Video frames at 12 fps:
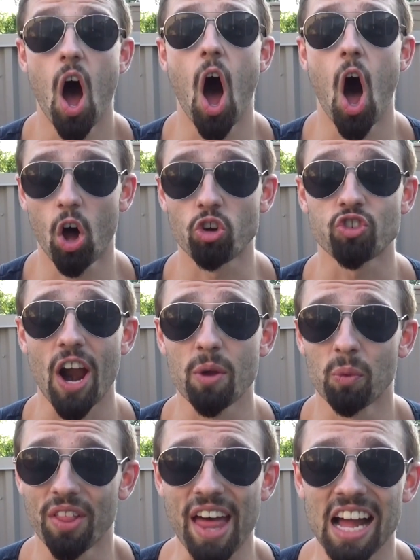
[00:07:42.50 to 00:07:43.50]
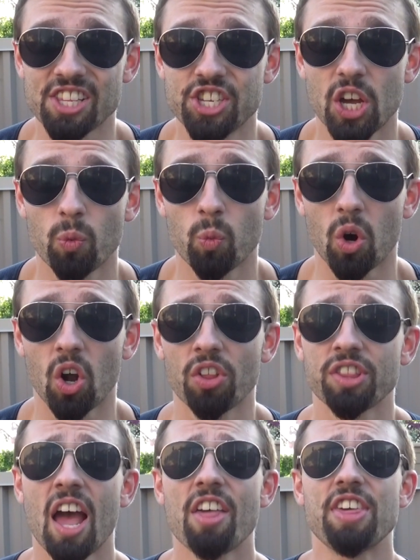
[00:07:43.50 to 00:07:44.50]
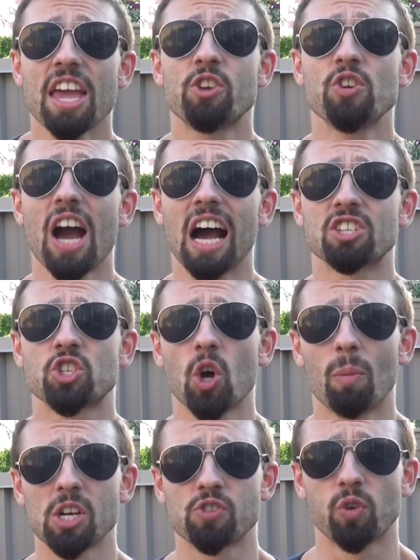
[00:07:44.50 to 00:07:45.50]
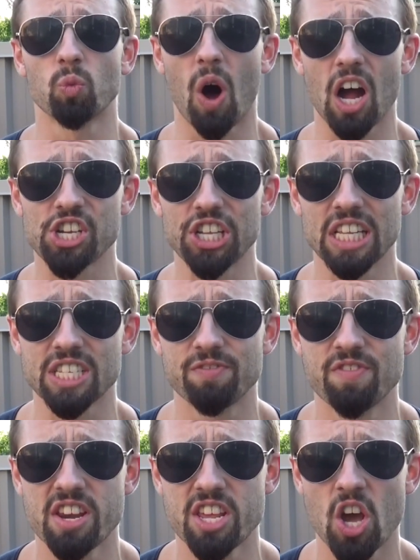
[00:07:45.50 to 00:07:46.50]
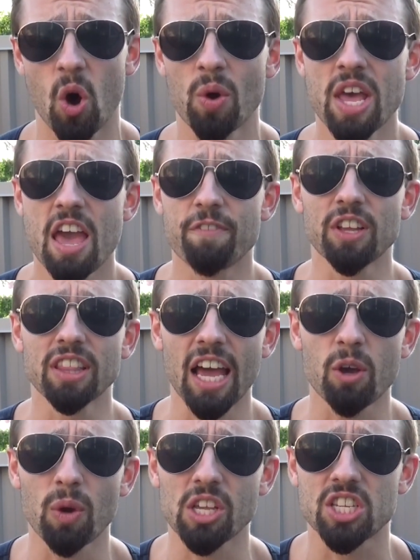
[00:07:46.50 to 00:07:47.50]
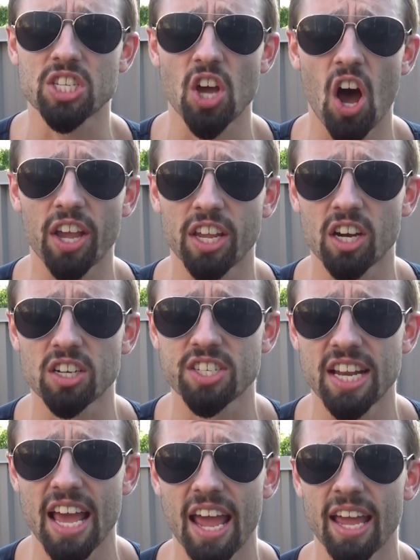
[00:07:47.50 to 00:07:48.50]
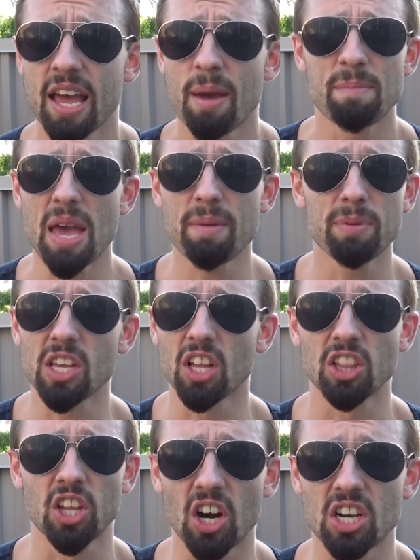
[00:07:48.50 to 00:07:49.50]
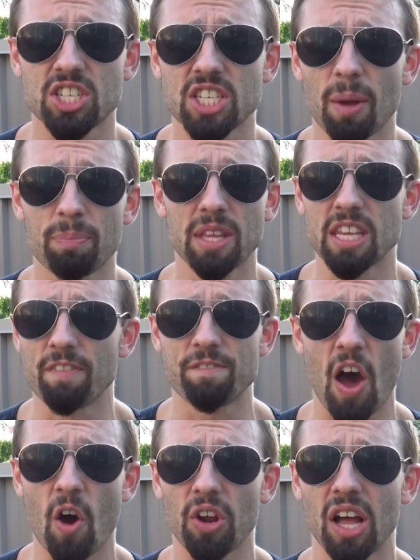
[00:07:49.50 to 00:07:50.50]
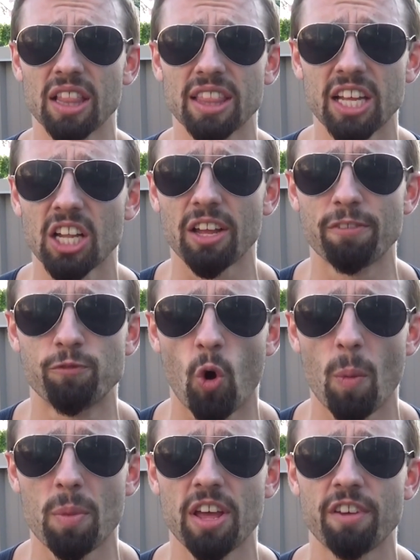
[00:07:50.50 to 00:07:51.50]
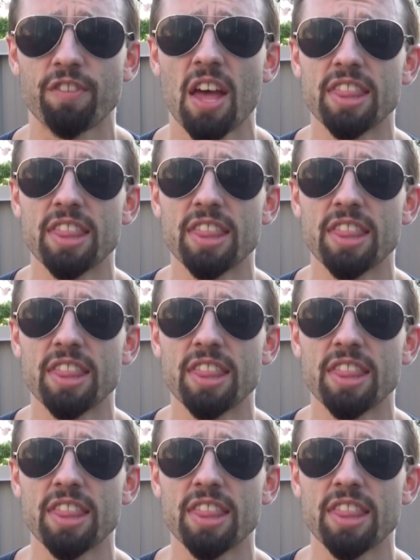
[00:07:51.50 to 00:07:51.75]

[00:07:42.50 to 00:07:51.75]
All right, well that's it, world. Thank you guys so much for watching this video. If you like what you saw here today, maybe you learned something, you found it a little informative,